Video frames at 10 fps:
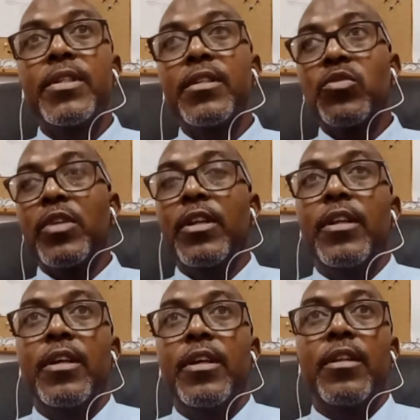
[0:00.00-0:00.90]
Persons
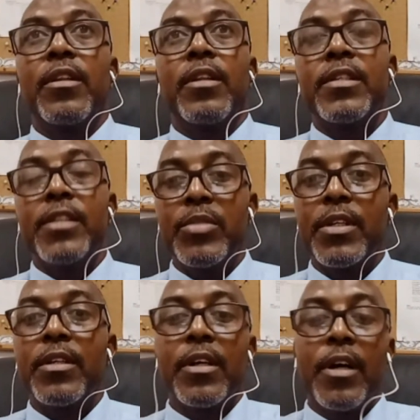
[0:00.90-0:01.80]
within that same
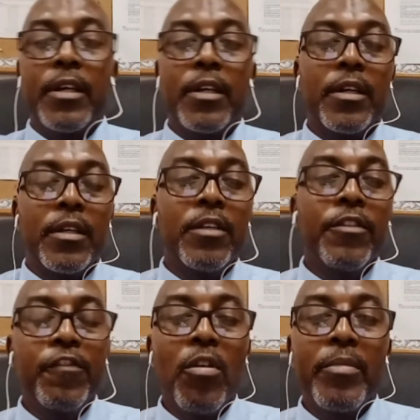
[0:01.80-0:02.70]
setting are
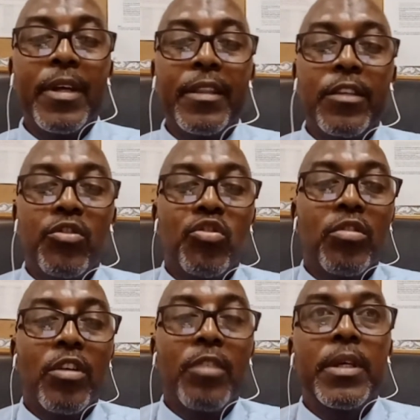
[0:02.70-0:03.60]
informed that you
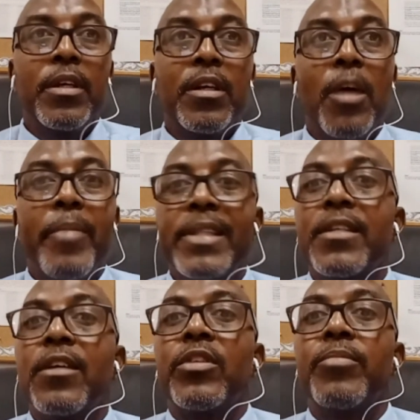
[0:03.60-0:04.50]
should not be
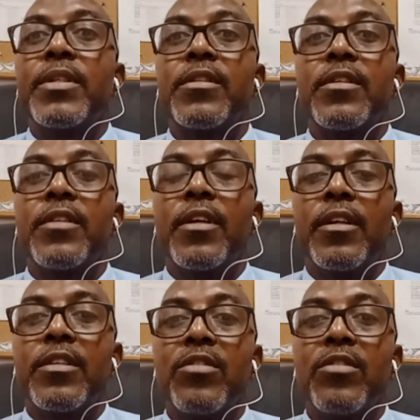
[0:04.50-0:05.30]
commenting on what the person has said.